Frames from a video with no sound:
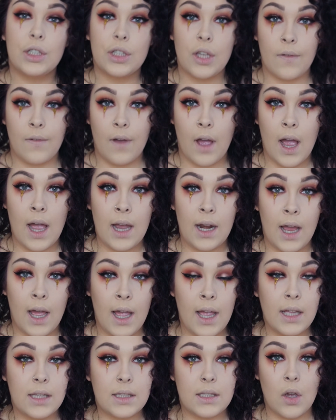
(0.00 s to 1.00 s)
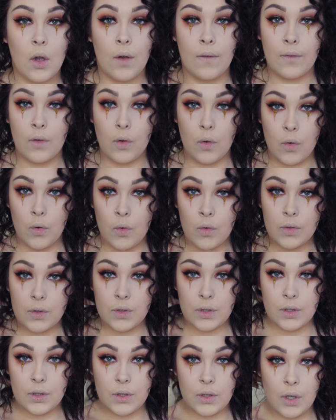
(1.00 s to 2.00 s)
So for highlight, of
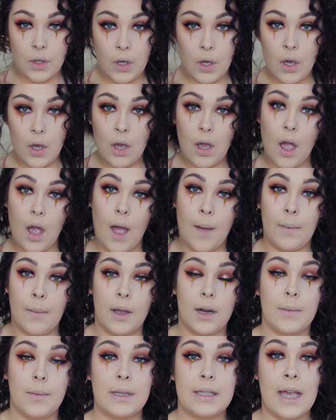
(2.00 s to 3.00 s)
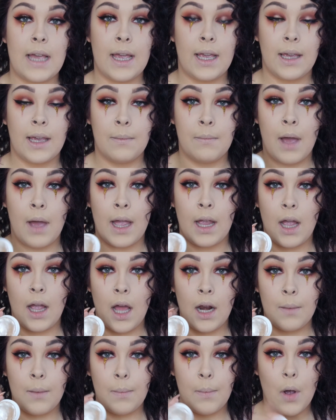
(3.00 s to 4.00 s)
course, I'm going to be taking my
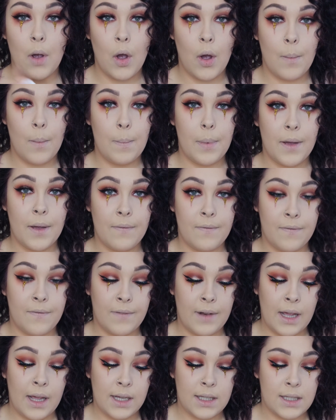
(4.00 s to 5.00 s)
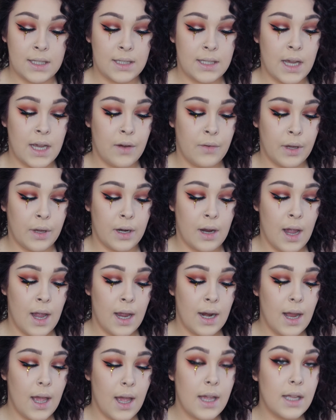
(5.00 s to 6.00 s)
Colourpop Flexitarian
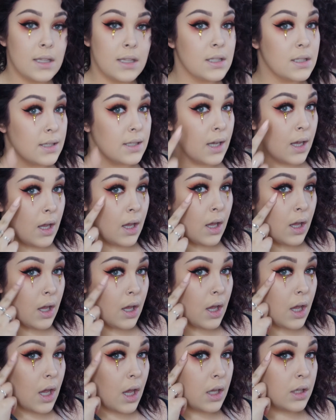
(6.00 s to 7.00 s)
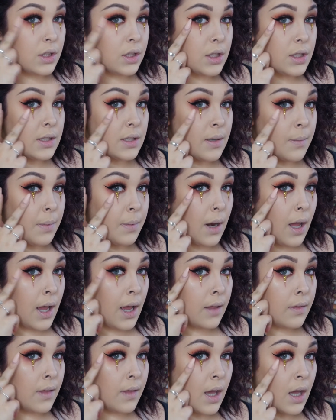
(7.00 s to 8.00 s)
highlight and just
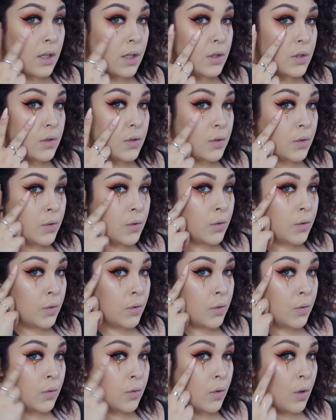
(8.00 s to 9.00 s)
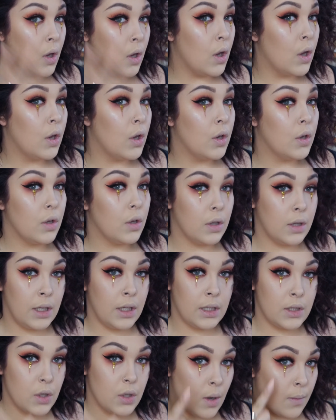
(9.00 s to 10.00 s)
applying that to
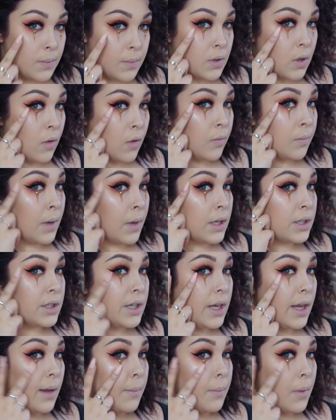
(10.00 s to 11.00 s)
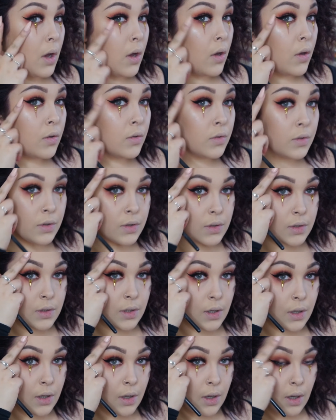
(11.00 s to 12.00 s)
the tops of my cheekbones,
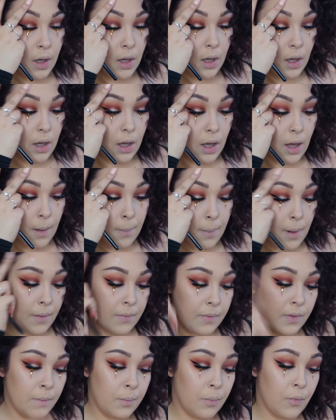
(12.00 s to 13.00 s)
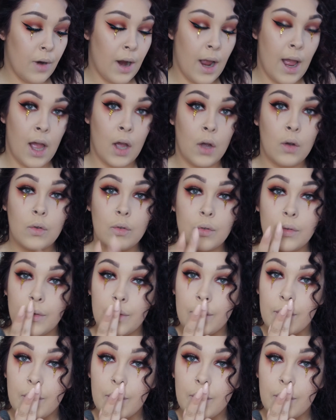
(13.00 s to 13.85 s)
above the brow,